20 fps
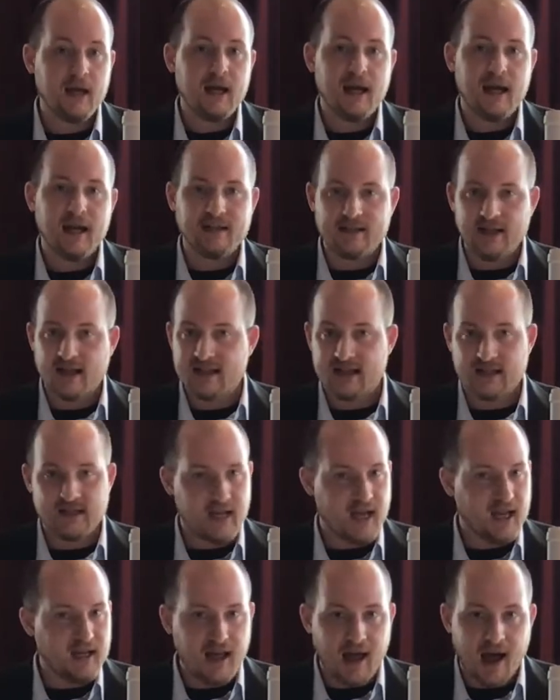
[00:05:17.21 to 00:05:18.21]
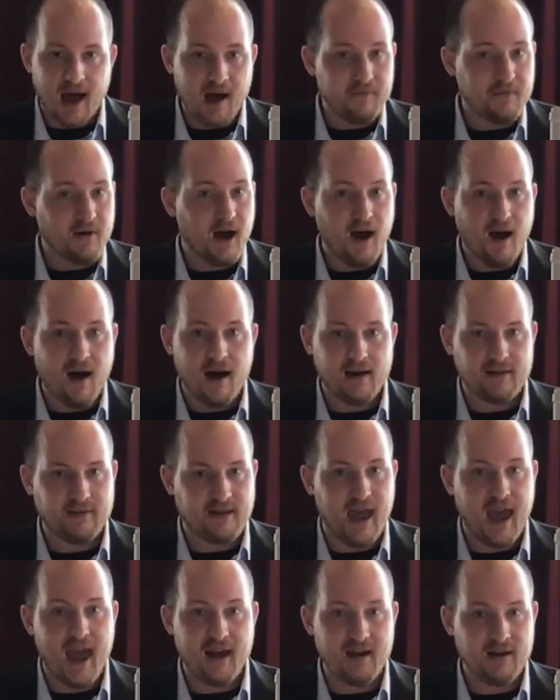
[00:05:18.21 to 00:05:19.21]
It doesn't tend to have a high
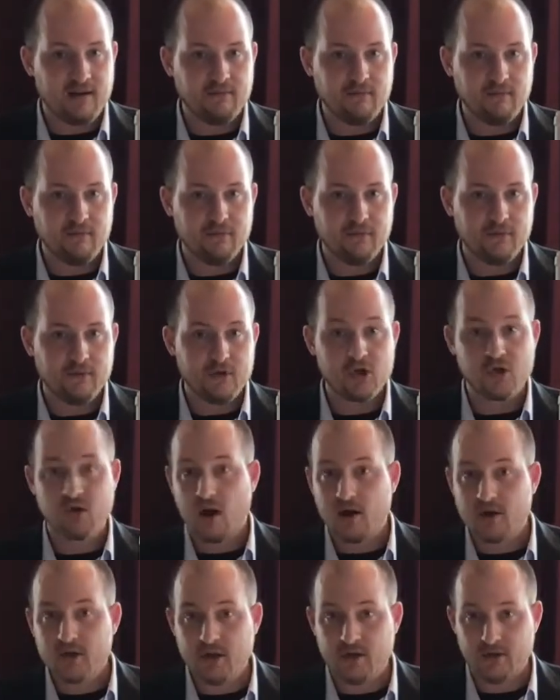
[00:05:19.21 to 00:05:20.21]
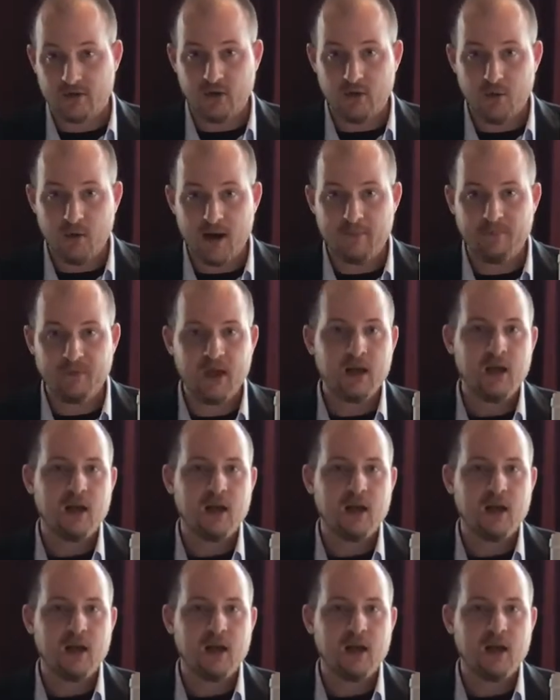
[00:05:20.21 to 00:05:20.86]
tannin structure to it.